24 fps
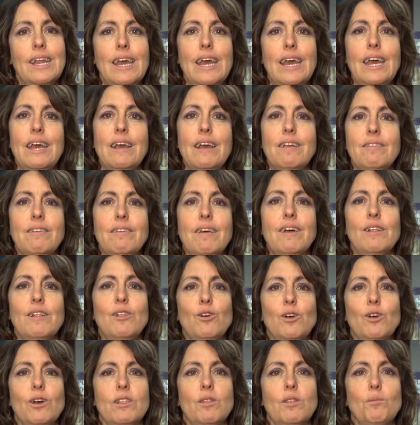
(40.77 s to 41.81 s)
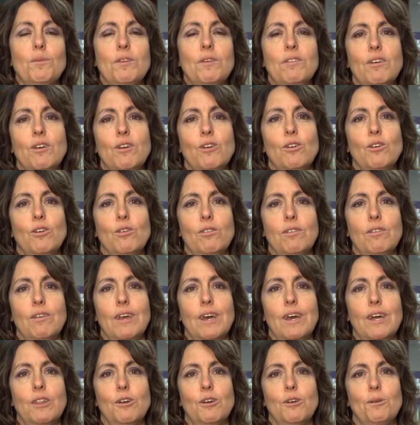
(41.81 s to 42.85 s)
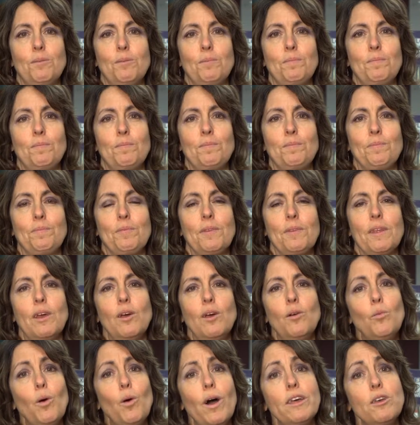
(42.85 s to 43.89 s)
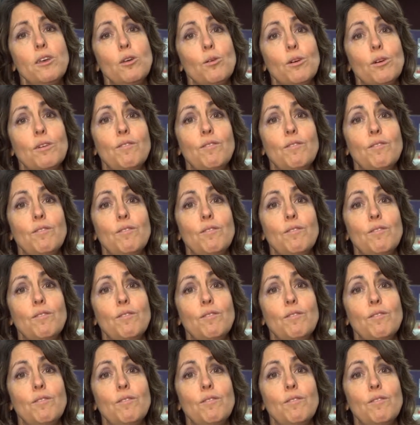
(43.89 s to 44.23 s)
a hands on look at the materials together. While you're